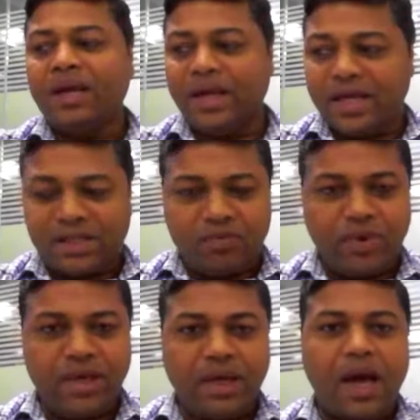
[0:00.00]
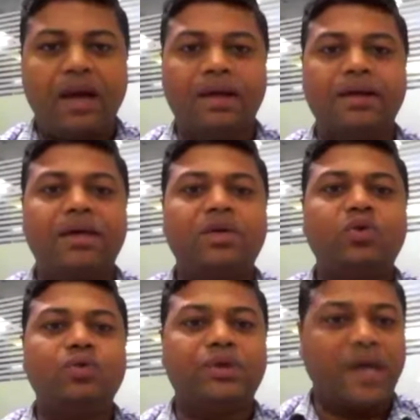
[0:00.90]
Yes, we are here
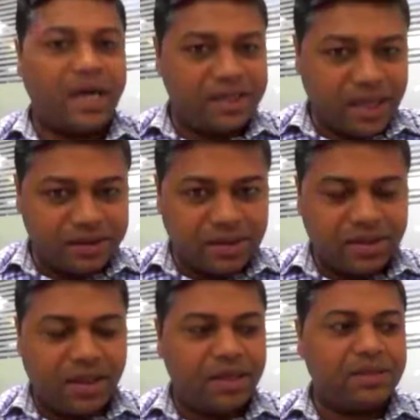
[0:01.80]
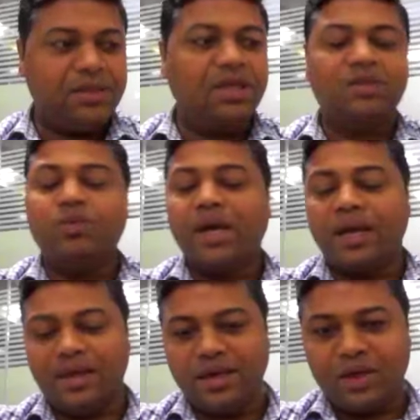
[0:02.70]
to strategize the things. Yes, we
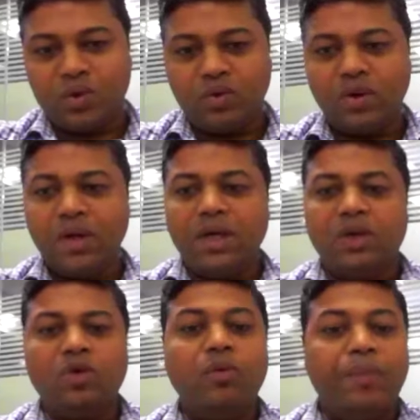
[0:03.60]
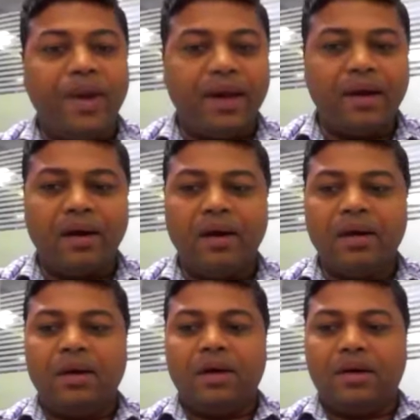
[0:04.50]
are here to, bring
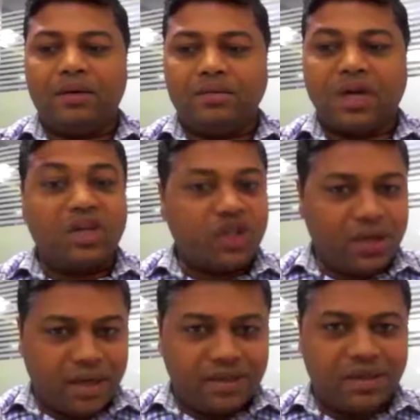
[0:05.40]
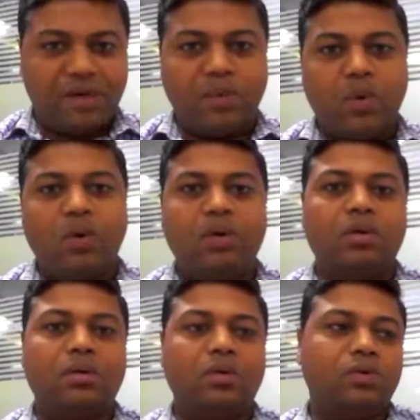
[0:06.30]
consultants on board,
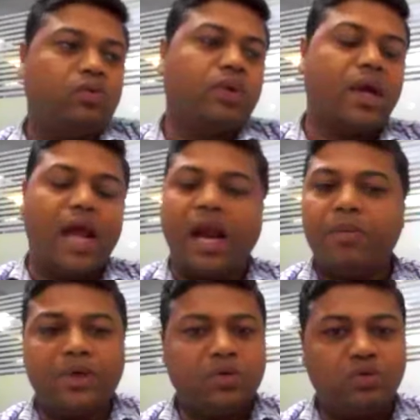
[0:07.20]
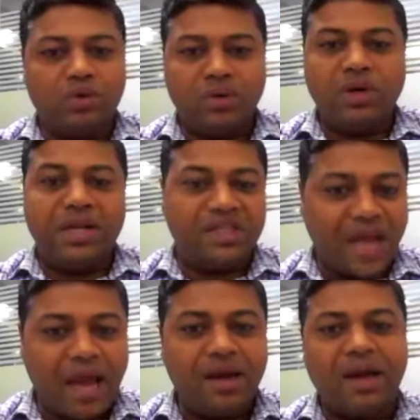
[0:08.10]
those who can help us to,
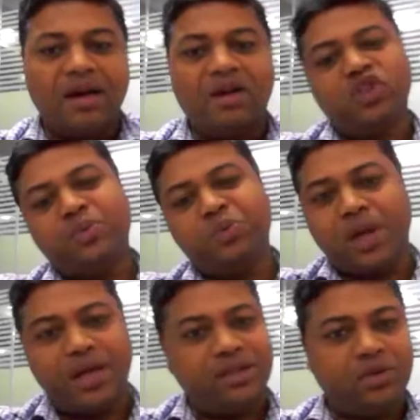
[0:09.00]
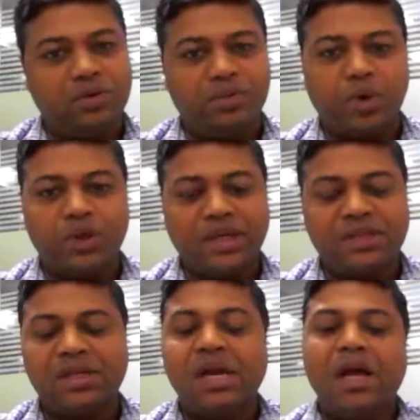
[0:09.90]
design and conceptualize those
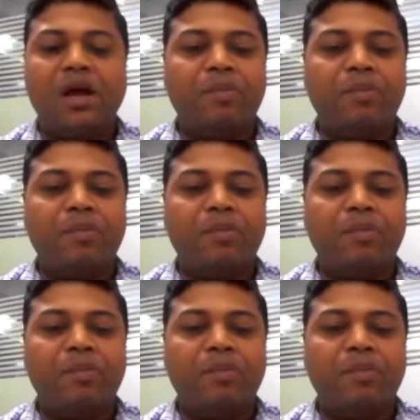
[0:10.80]
projects.